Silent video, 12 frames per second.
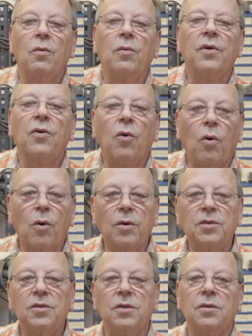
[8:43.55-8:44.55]
with
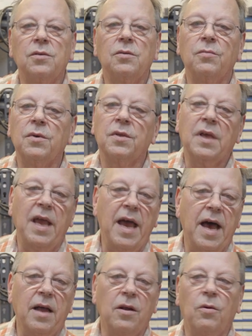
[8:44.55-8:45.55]
horses, with
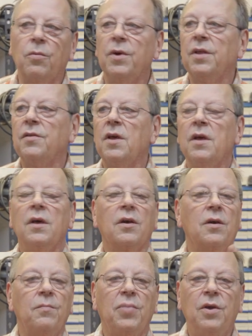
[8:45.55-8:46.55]
cattle, with
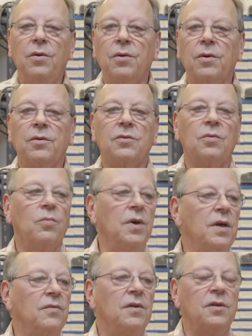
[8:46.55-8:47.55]
computers,
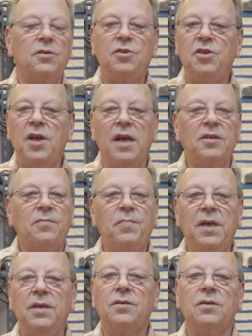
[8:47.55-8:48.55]
with chess
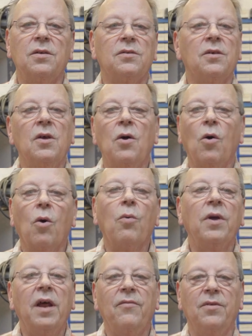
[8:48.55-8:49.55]
pieces, or
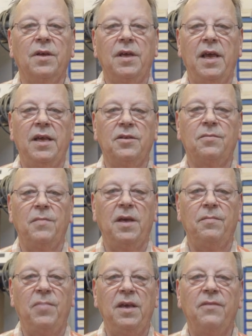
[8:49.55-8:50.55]
whatever the case
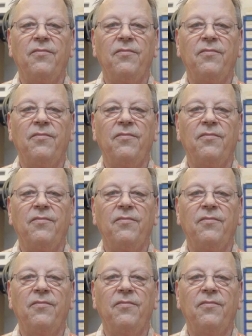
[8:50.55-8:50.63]
may be.